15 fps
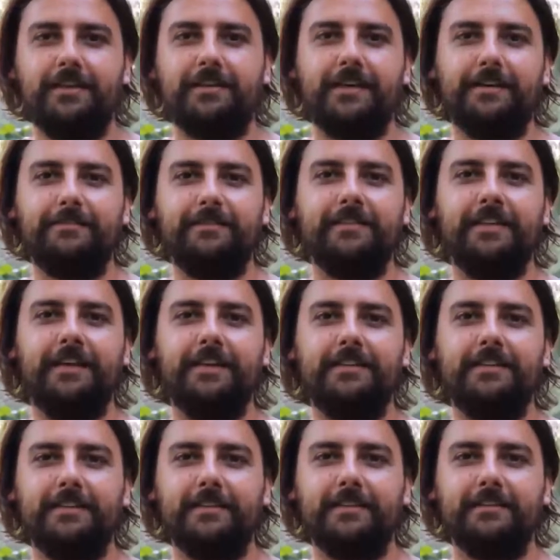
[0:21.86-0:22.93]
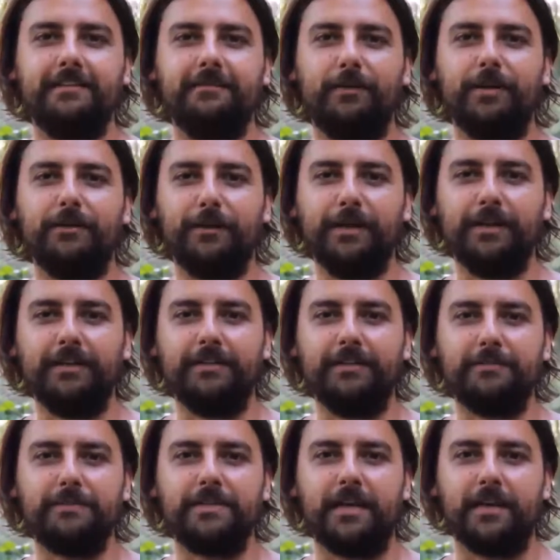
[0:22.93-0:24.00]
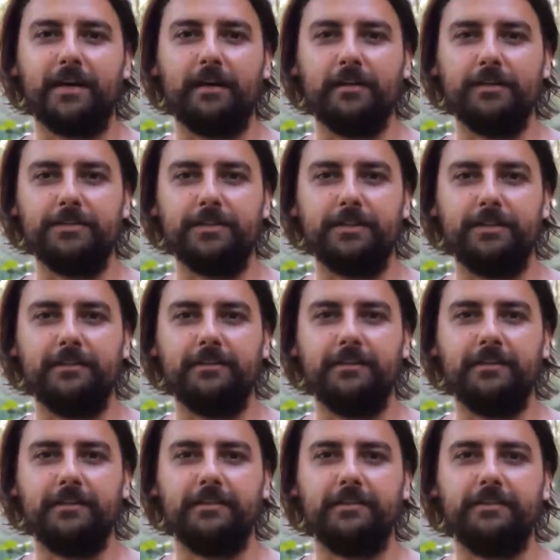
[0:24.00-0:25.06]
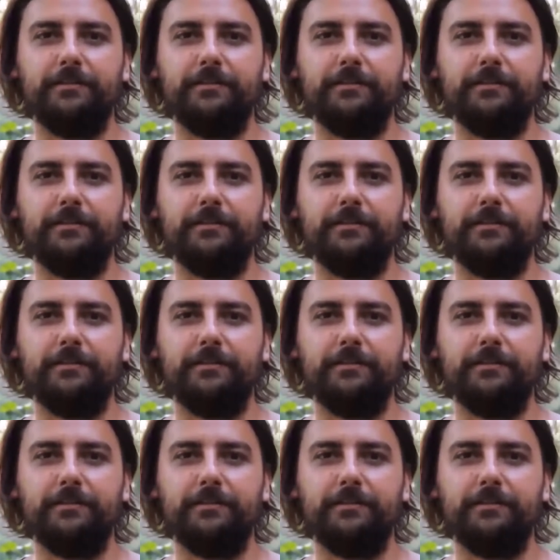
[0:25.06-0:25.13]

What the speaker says: And after that, I graduated in psychology in the